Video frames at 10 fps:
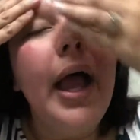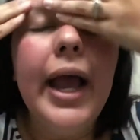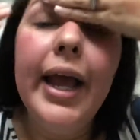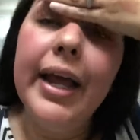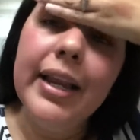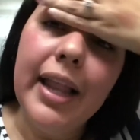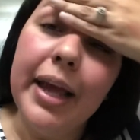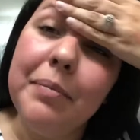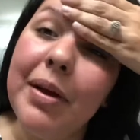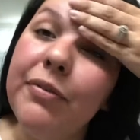and
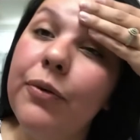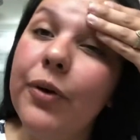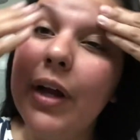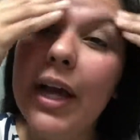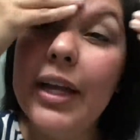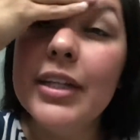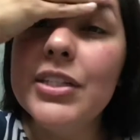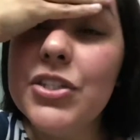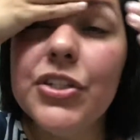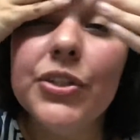like my forehead
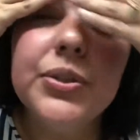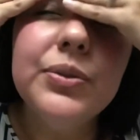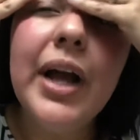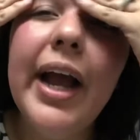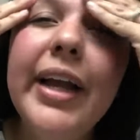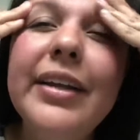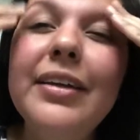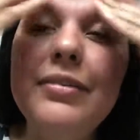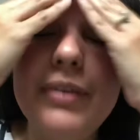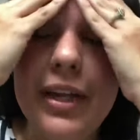is too, kind
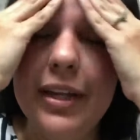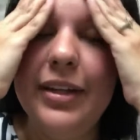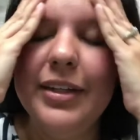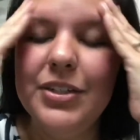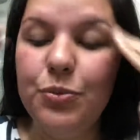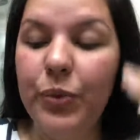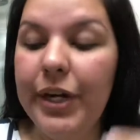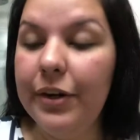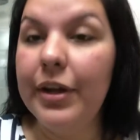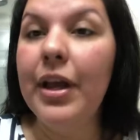of. It's
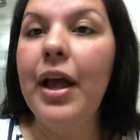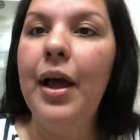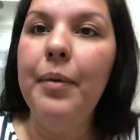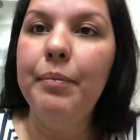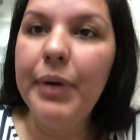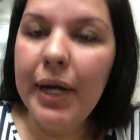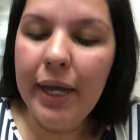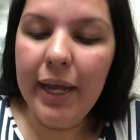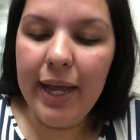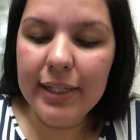weird,
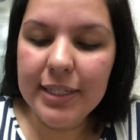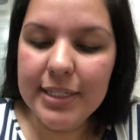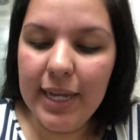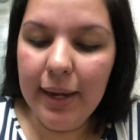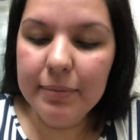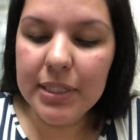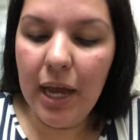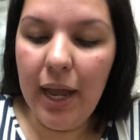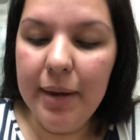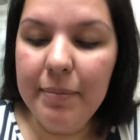but at the same
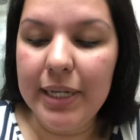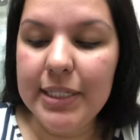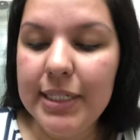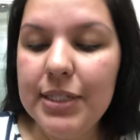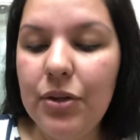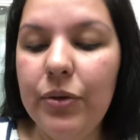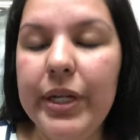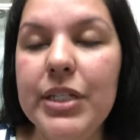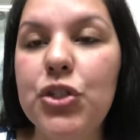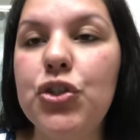time my T-zone
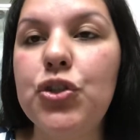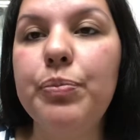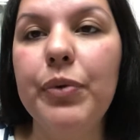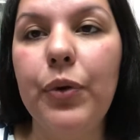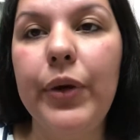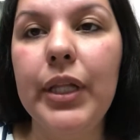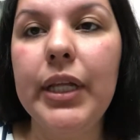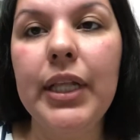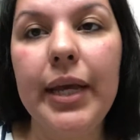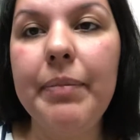is super
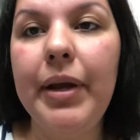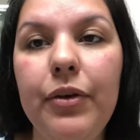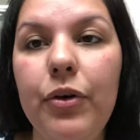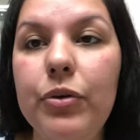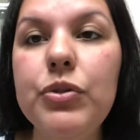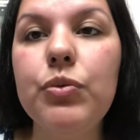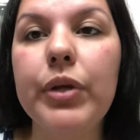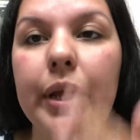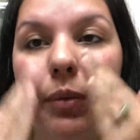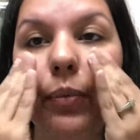oily. Like nose will
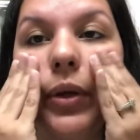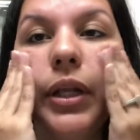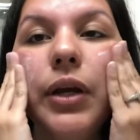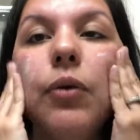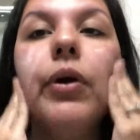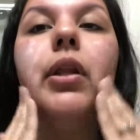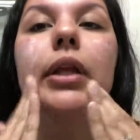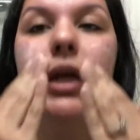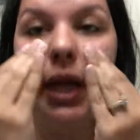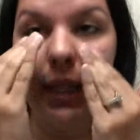get really
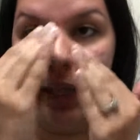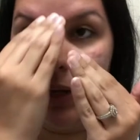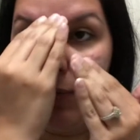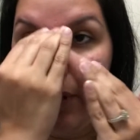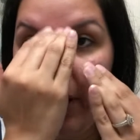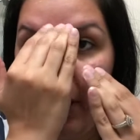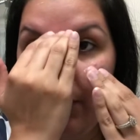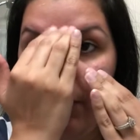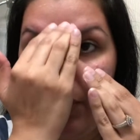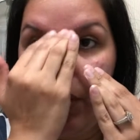oily, and like right here
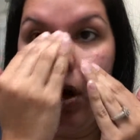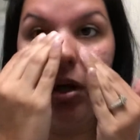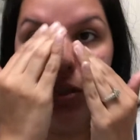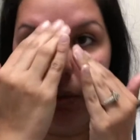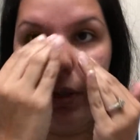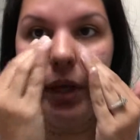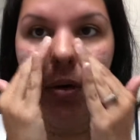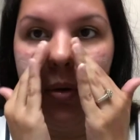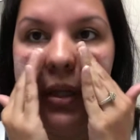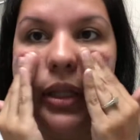will also get
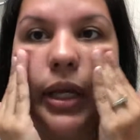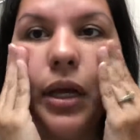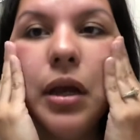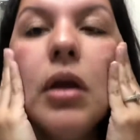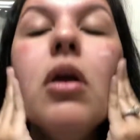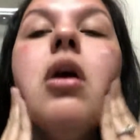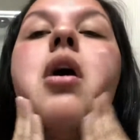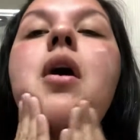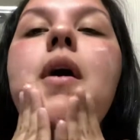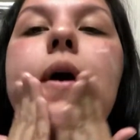oily,
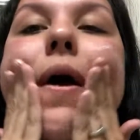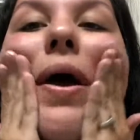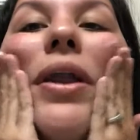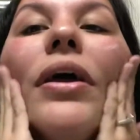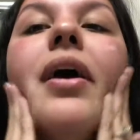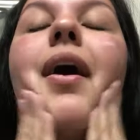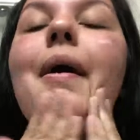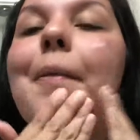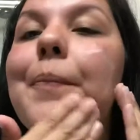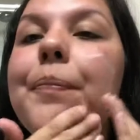and
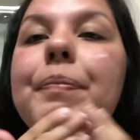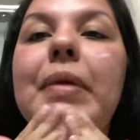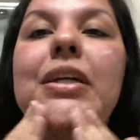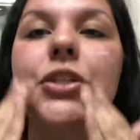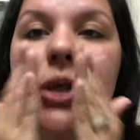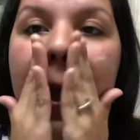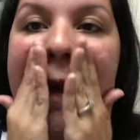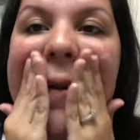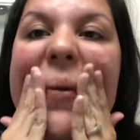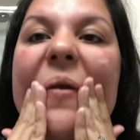my
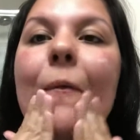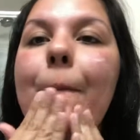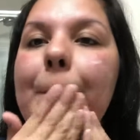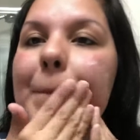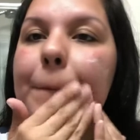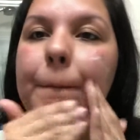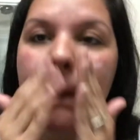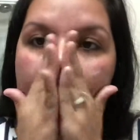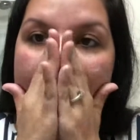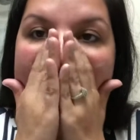chin.
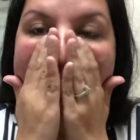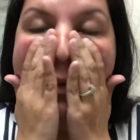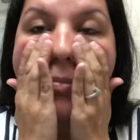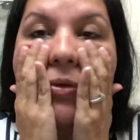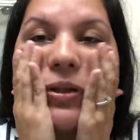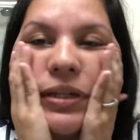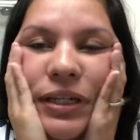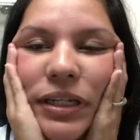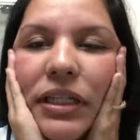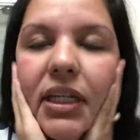But more than
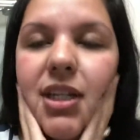anything,